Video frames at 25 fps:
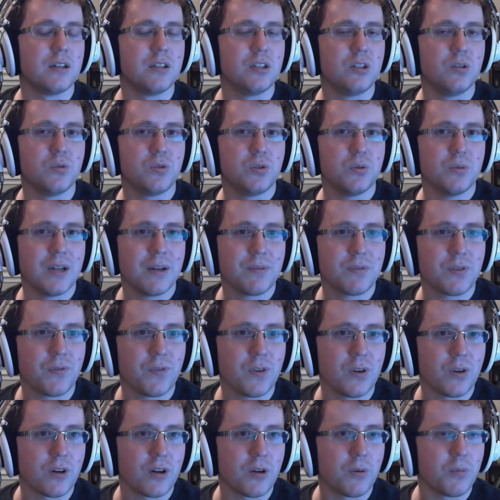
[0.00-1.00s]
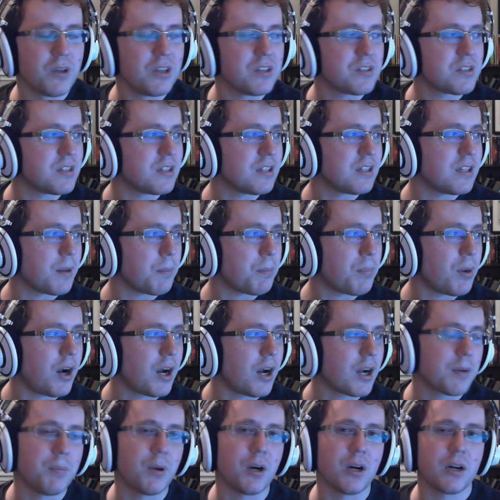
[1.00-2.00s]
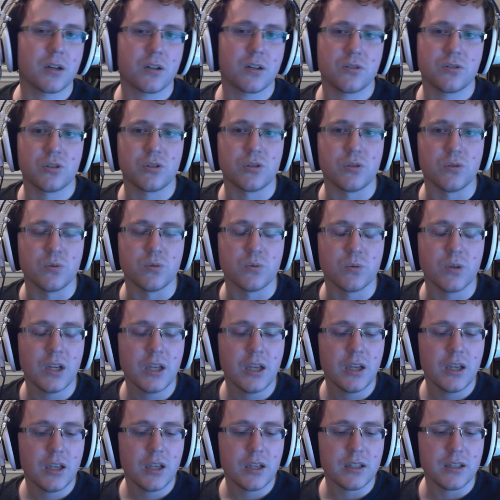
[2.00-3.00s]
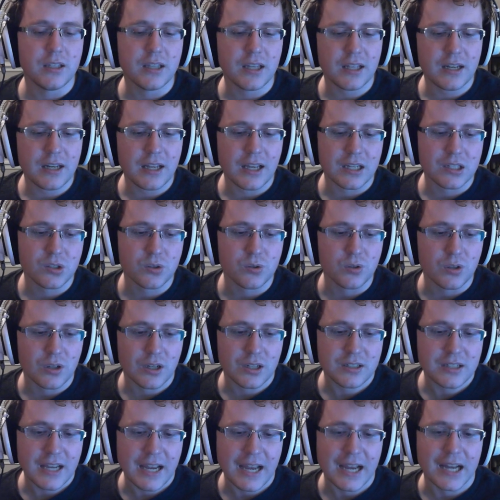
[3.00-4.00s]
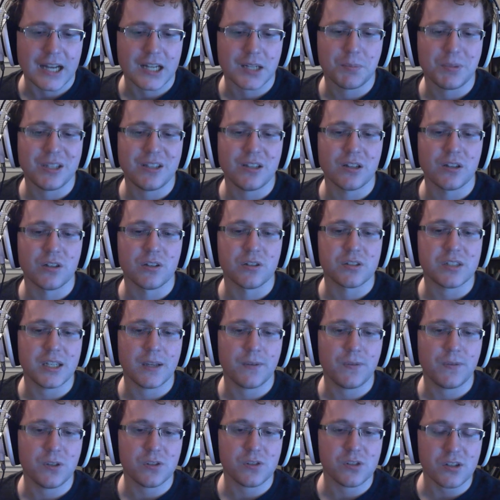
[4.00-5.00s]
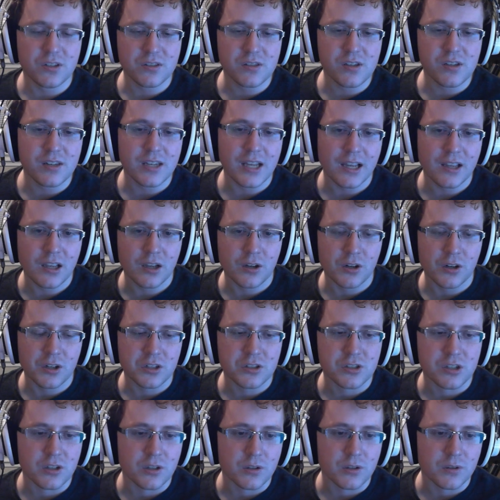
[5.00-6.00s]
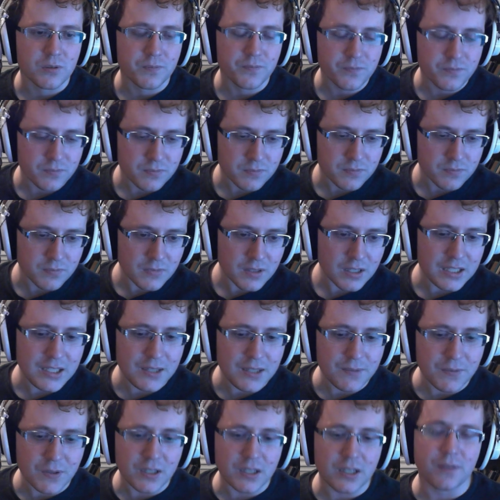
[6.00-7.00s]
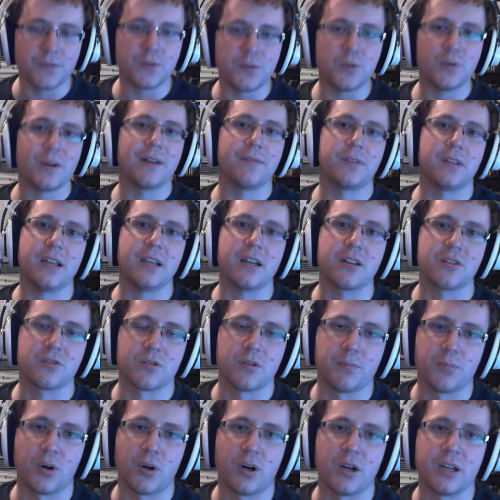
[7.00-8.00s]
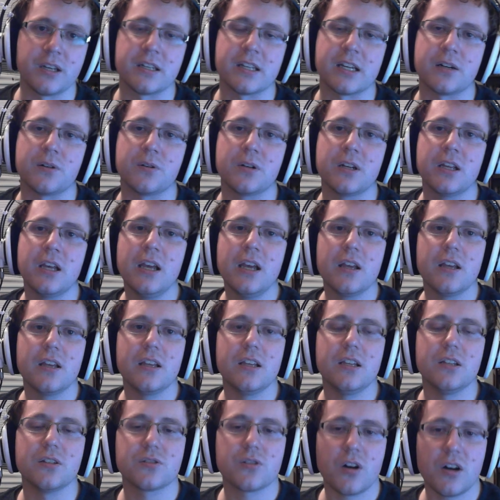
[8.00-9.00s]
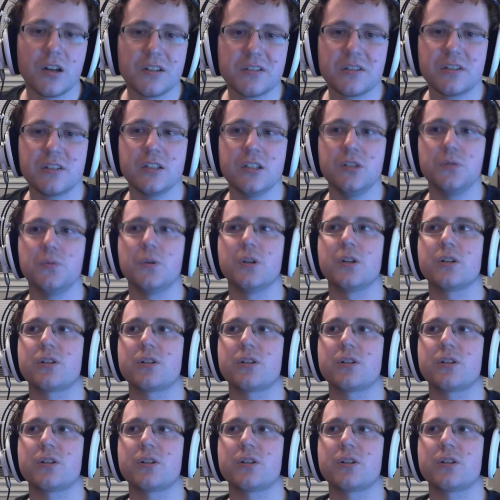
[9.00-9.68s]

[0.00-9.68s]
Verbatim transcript: You do have to figure out ways to get Pokpok to get extra attack, because if he's just attacking on his own, even if you have the extra bond out, he is costing you a